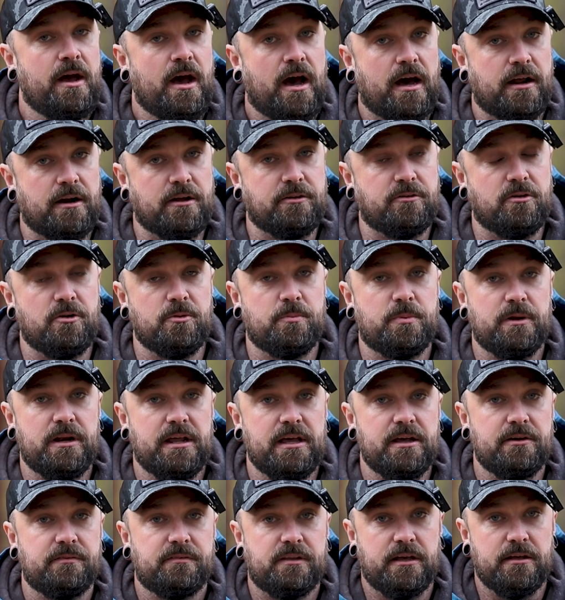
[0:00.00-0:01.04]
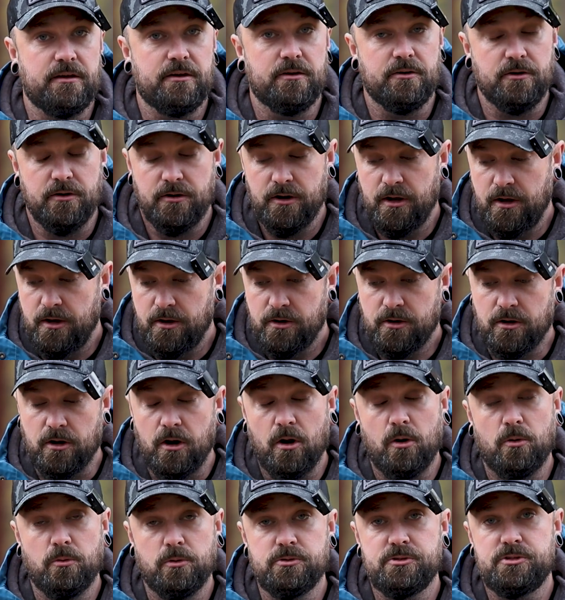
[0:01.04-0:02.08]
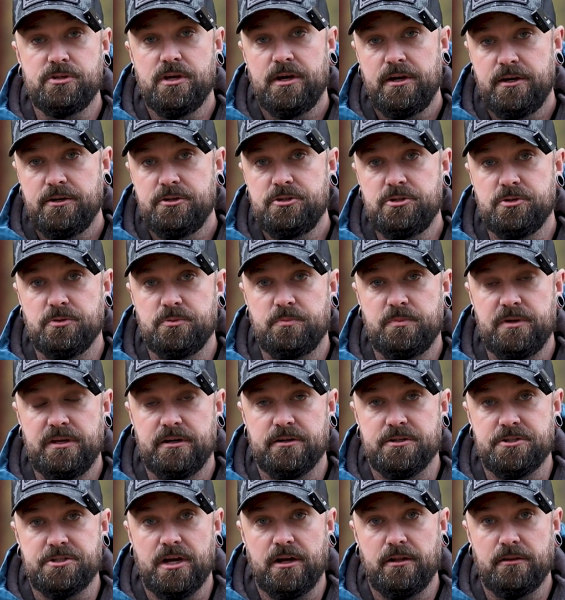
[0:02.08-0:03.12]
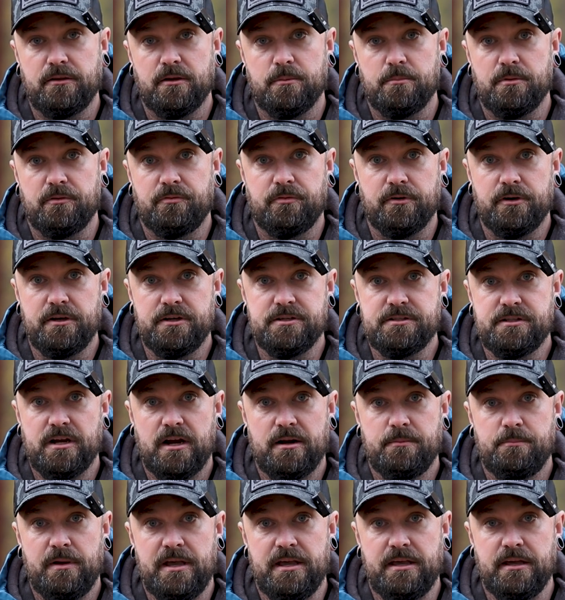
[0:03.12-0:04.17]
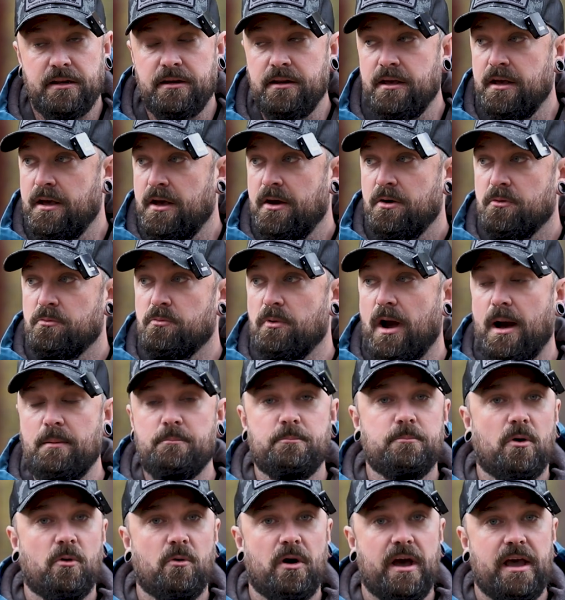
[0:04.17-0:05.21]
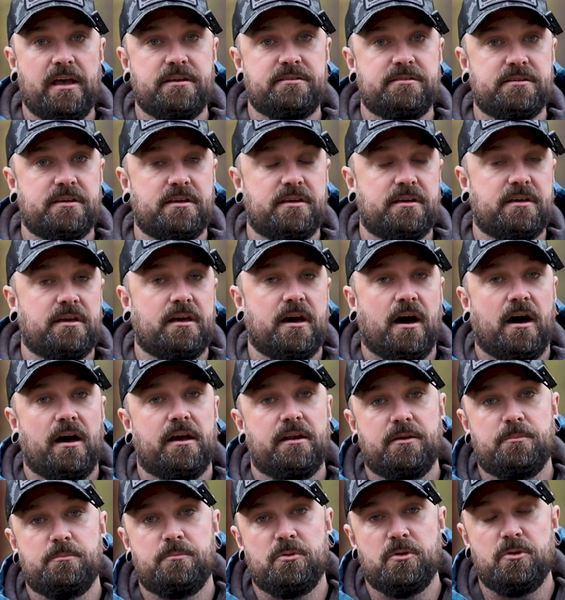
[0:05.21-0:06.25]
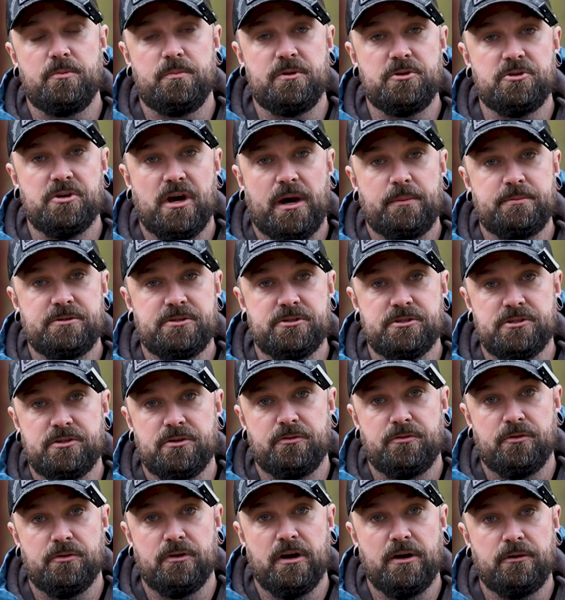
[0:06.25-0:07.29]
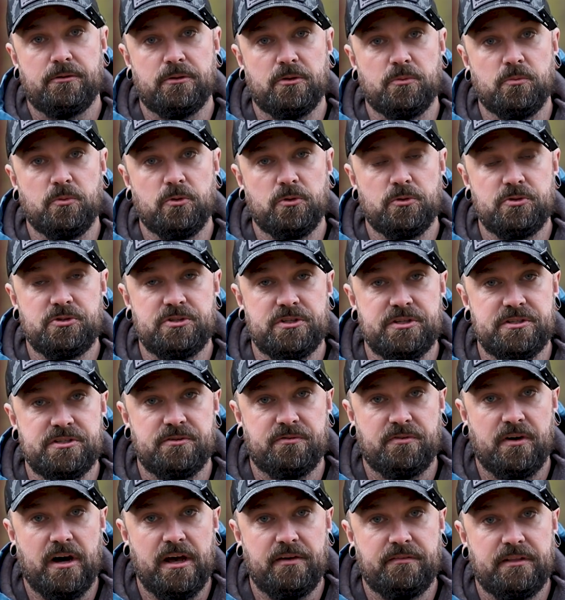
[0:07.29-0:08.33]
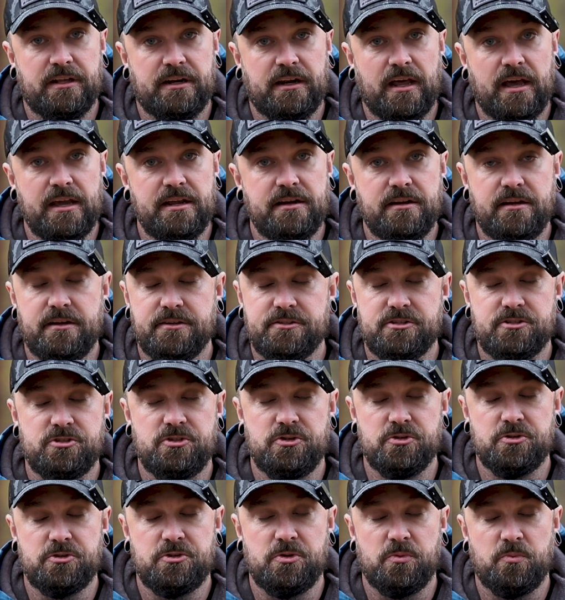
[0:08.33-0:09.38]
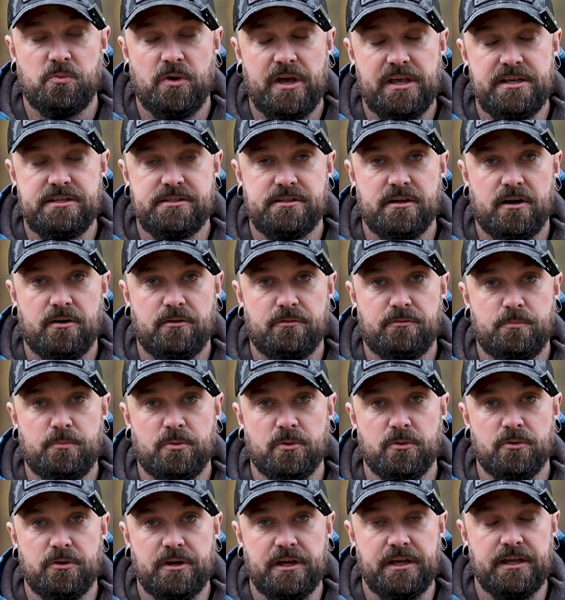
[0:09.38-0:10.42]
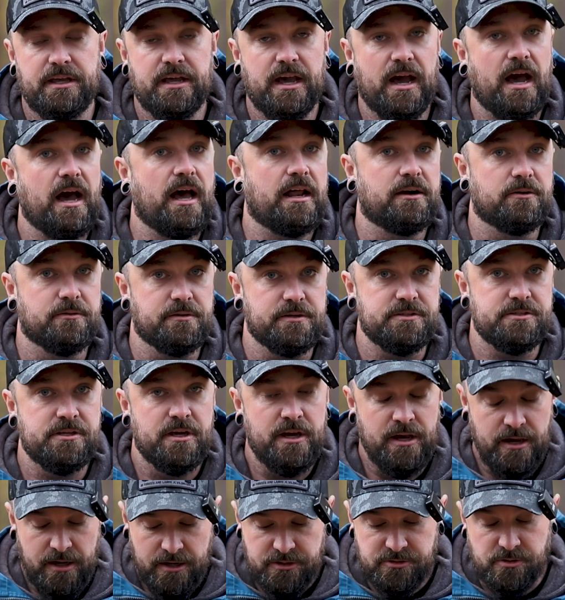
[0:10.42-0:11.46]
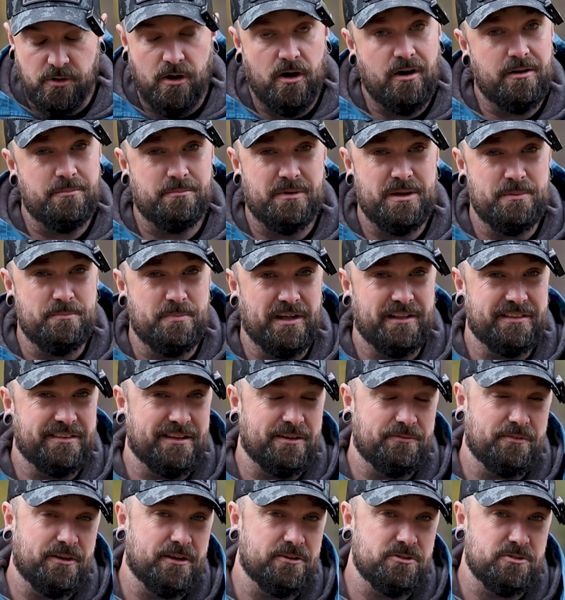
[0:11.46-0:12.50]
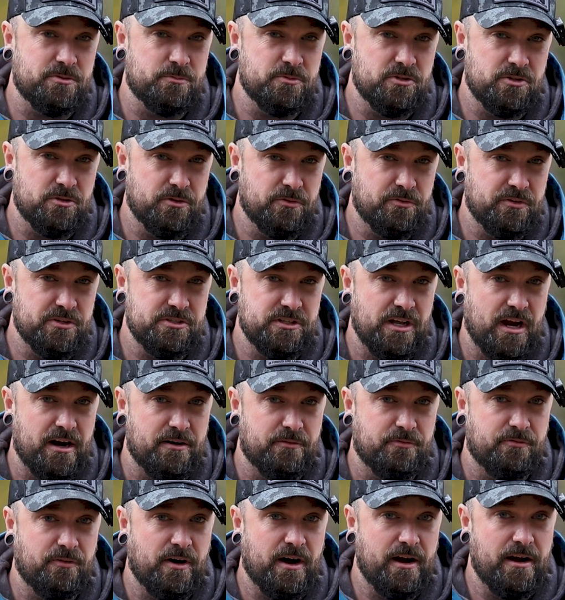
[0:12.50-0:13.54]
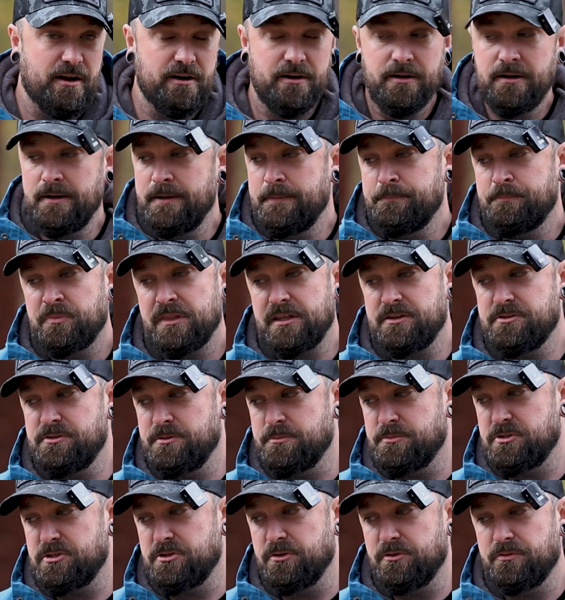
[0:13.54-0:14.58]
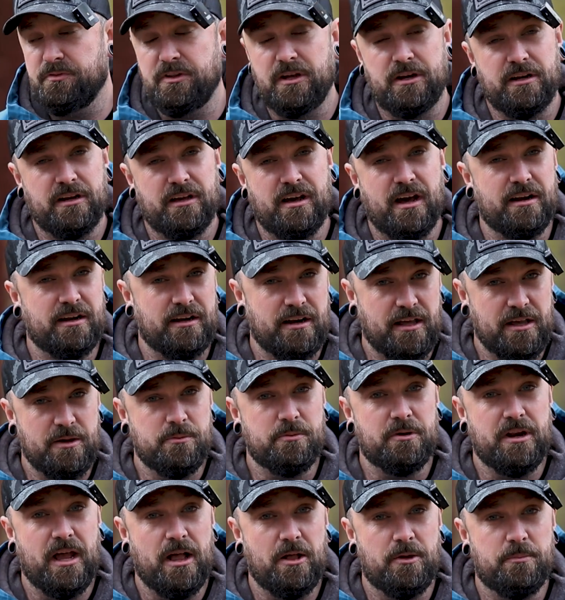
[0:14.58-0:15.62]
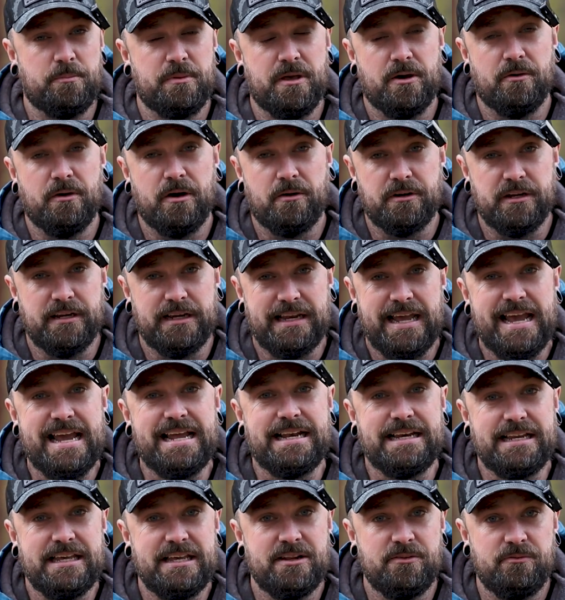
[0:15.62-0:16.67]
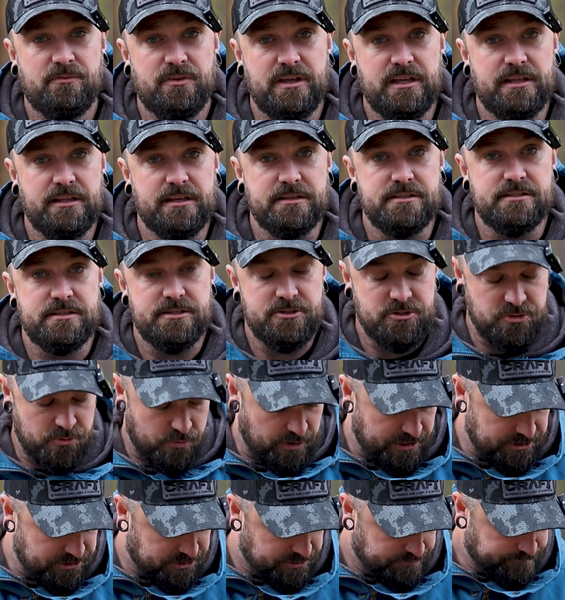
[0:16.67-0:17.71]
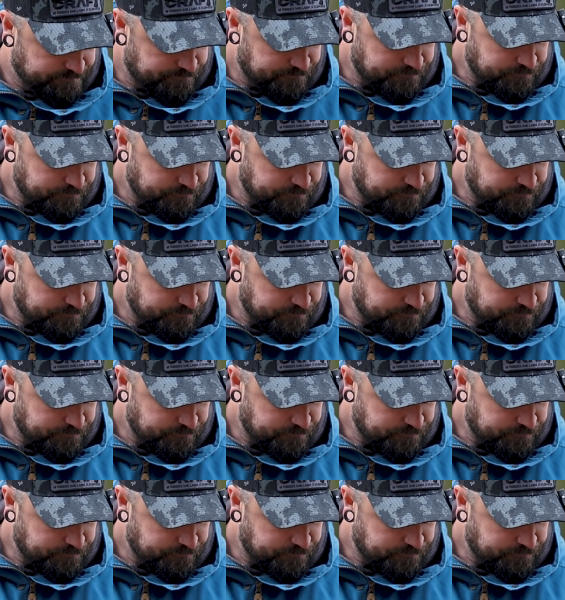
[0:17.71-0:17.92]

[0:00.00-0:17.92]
And I do believe that your clothes should be your shelter before you start making Rambo-esque kind of booby traps and stuff around the woods to survive the night, because it's just a waste of burning calories. So on my belt, I've got some stuff to start fire, some stuff that kind of like would help me around an inconvenient situation.